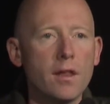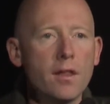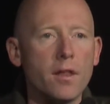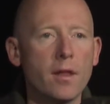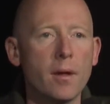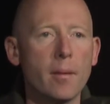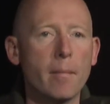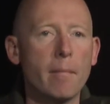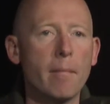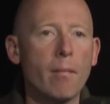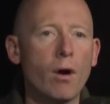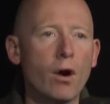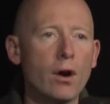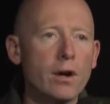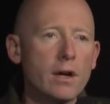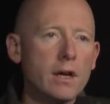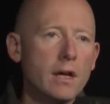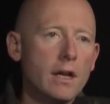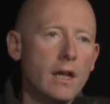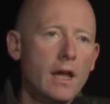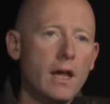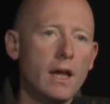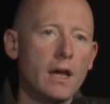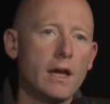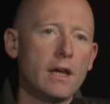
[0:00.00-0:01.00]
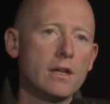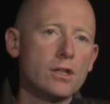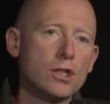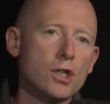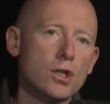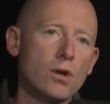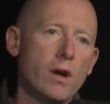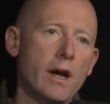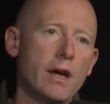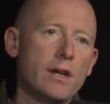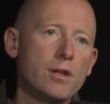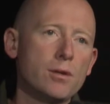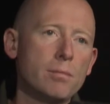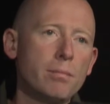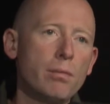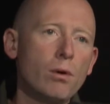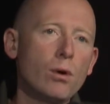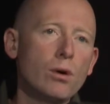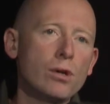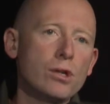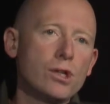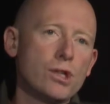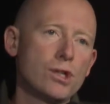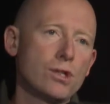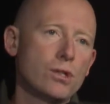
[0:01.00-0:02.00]
marketing is trying to
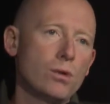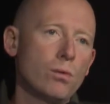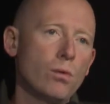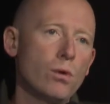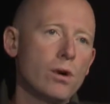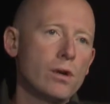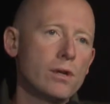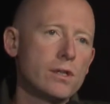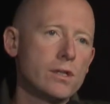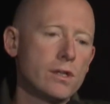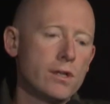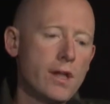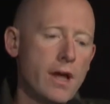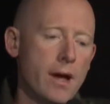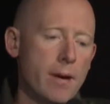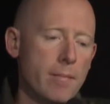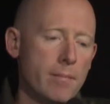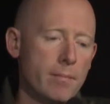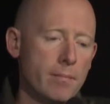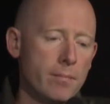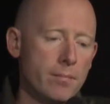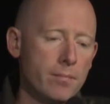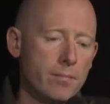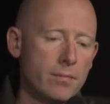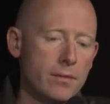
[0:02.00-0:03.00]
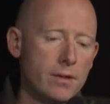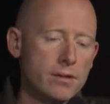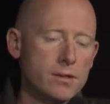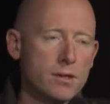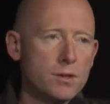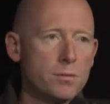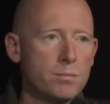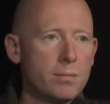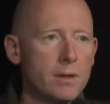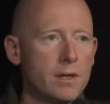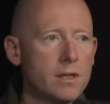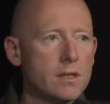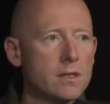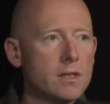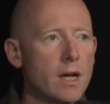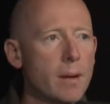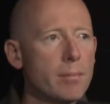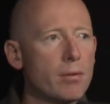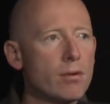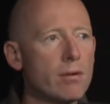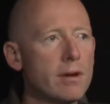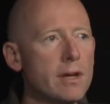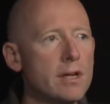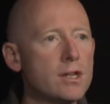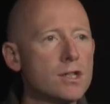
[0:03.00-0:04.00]
push towards them. There's this big
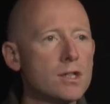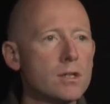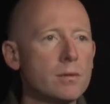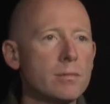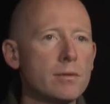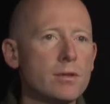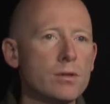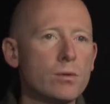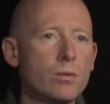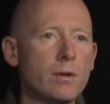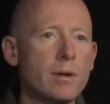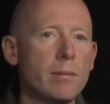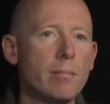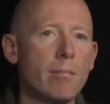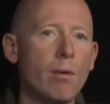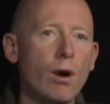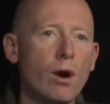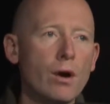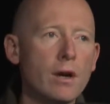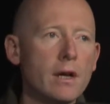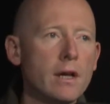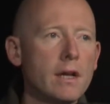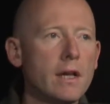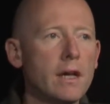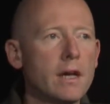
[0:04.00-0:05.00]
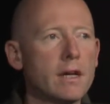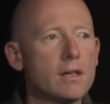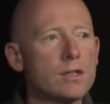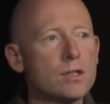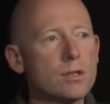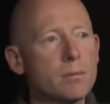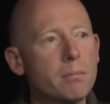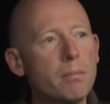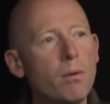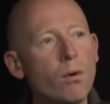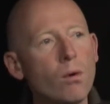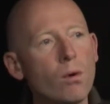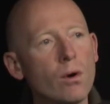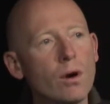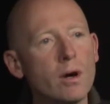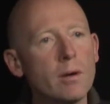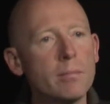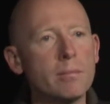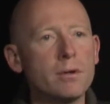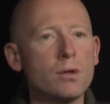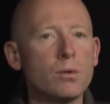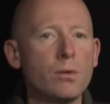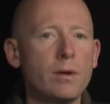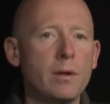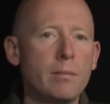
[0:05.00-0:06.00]
separation between marketing and support,
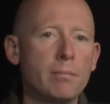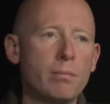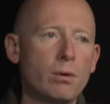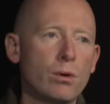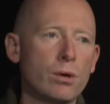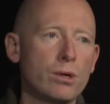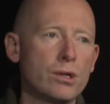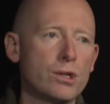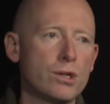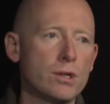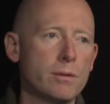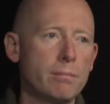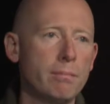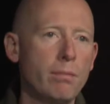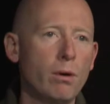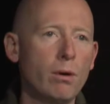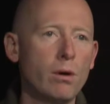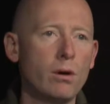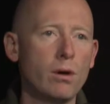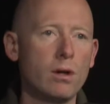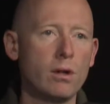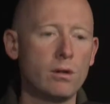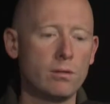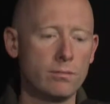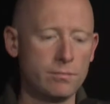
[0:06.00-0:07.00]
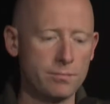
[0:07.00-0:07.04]
between push and pull.